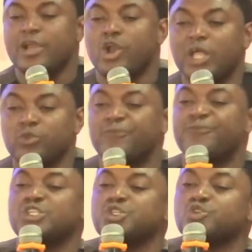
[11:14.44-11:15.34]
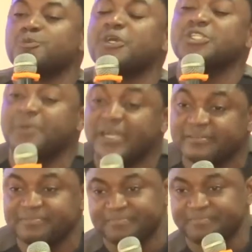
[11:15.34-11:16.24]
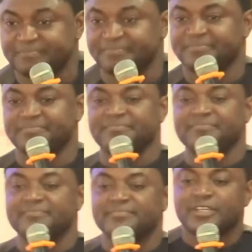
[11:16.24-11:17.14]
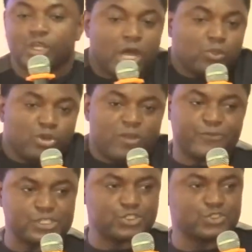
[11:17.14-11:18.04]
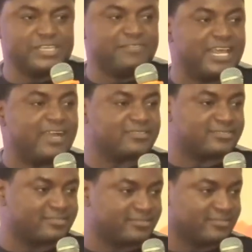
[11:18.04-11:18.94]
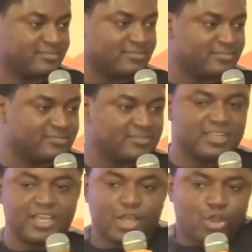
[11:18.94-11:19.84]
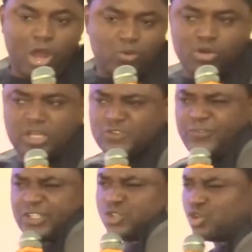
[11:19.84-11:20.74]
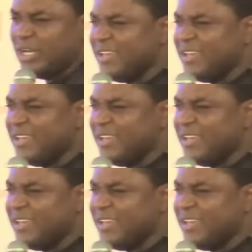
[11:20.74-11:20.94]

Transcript: see, God won't force you to prosper. God will not force you to live in health. God will not force you to